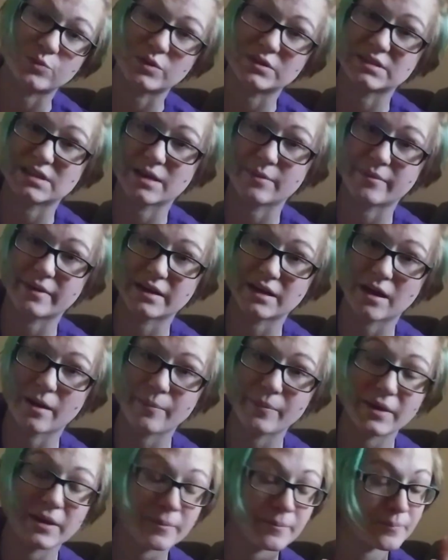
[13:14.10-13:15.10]
one side might
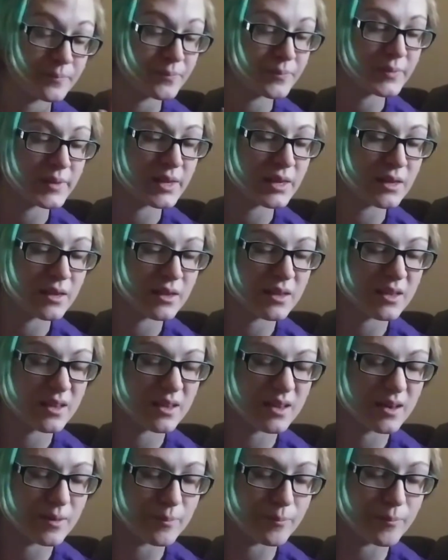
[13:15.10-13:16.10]
not be,
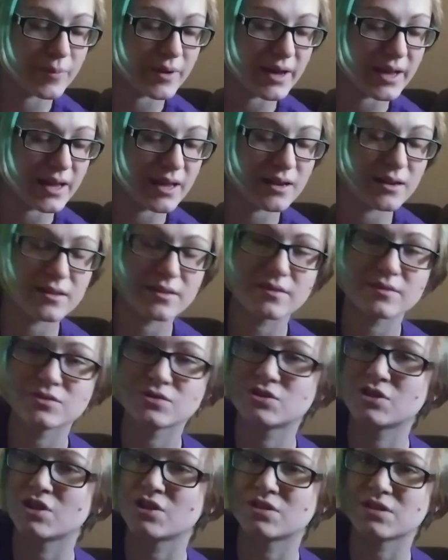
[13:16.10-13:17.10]
but
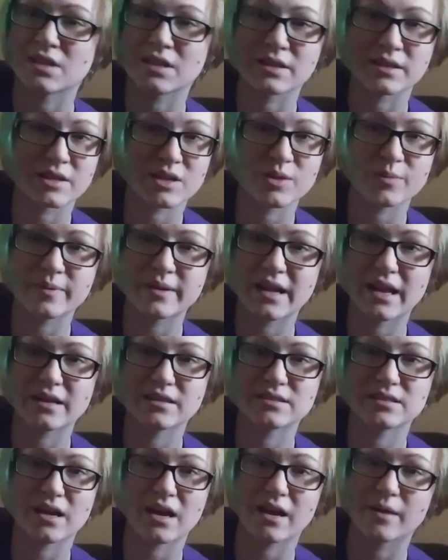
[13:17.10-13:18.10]
just a little bit at
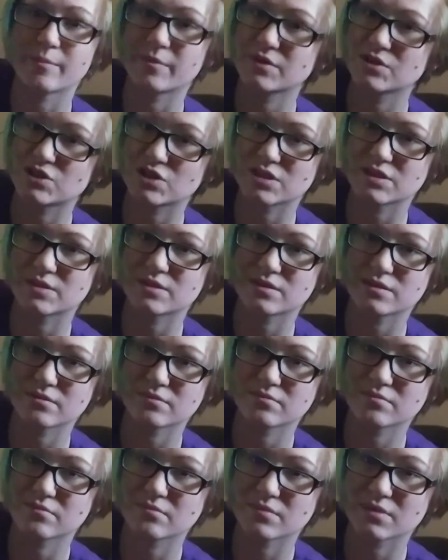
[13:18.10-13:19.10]
a time. Just
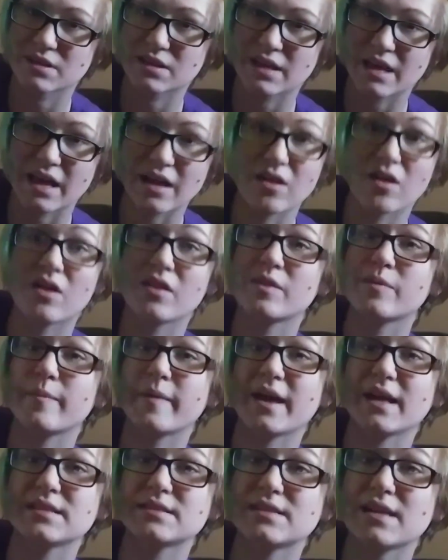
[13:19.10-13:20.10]
get all the
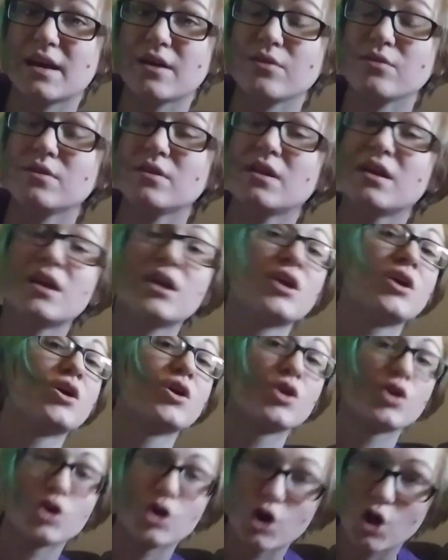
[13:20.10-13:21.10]
mats out,
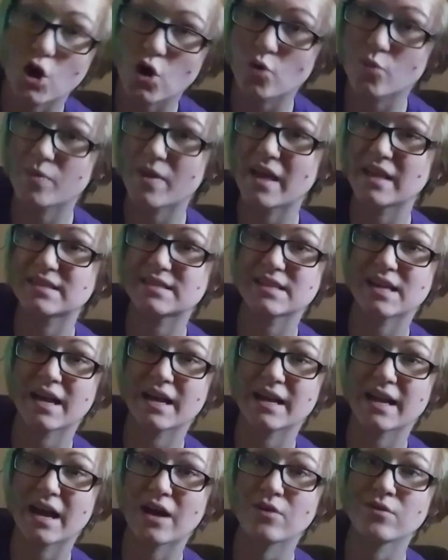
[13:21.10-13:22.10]
comb that
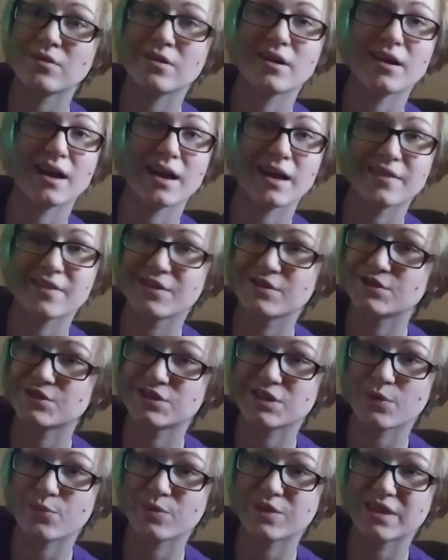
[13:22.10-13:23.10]
side out, and then you're
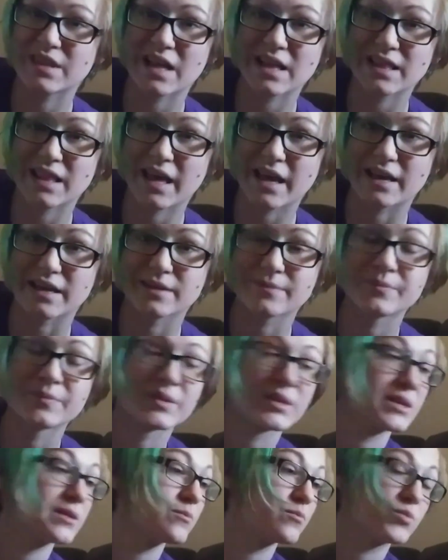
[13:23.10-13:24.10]
done with that leg.
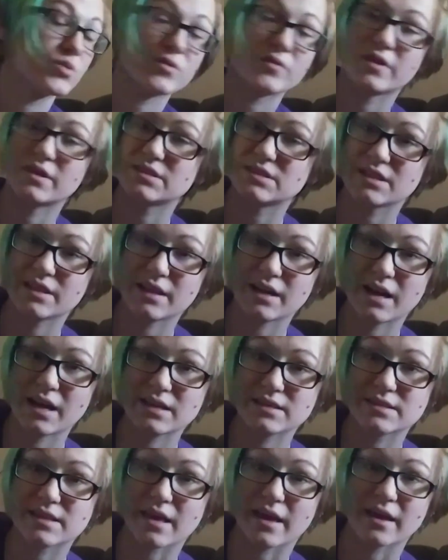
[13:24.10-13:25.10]
Move on to the
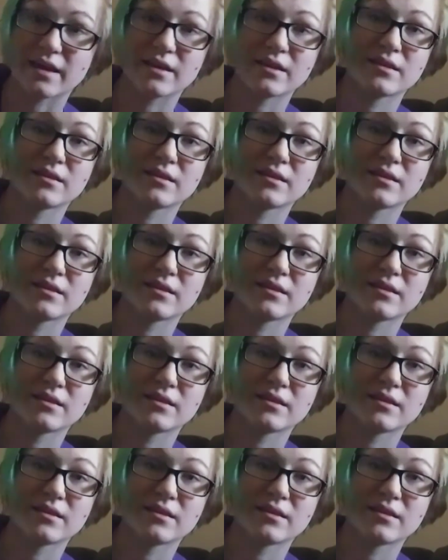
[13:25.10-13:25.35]
next leg.